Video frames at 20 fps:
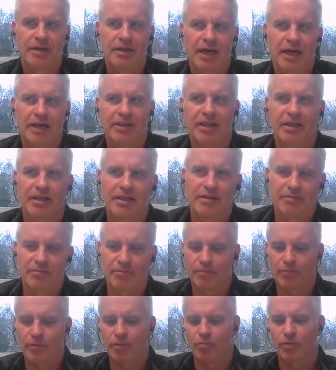I think,
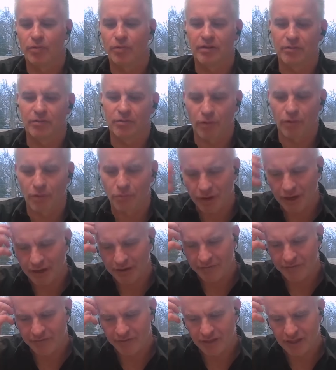and one way
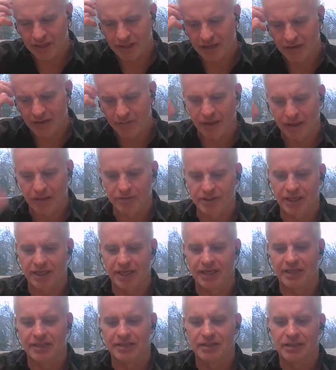of thinking about it
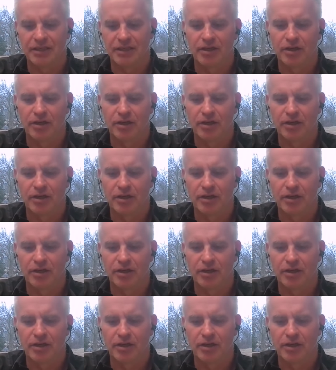is,